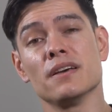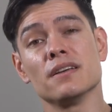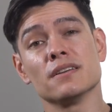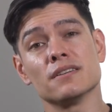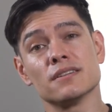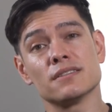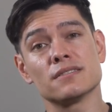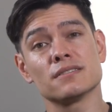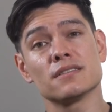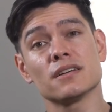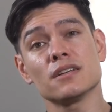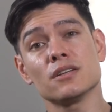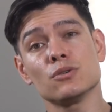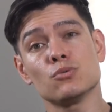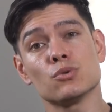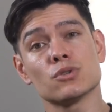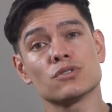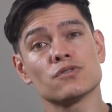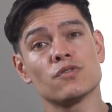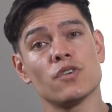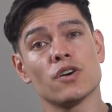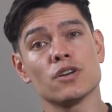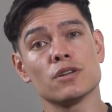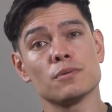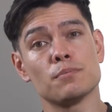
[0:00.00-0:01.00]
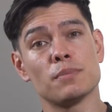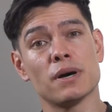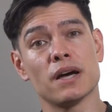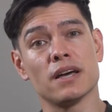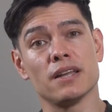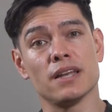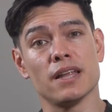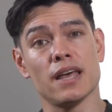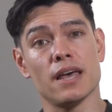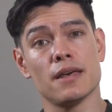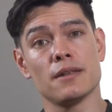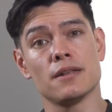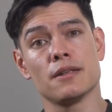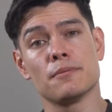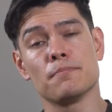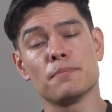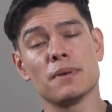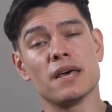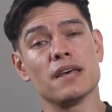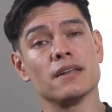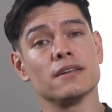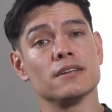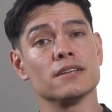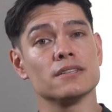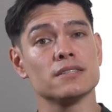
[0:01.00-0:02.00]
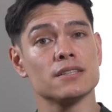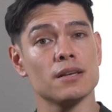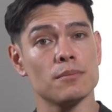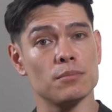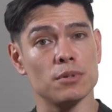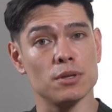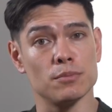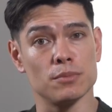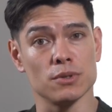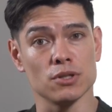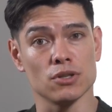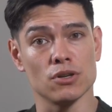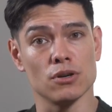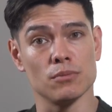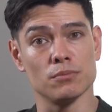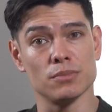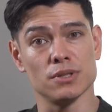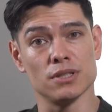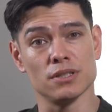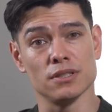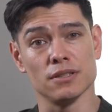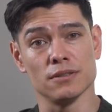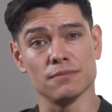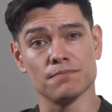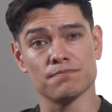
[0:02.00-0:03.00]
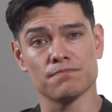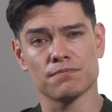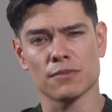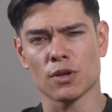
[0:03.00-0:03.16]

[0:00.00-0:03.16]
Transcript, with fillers: The study was funded by an NMN supplement company,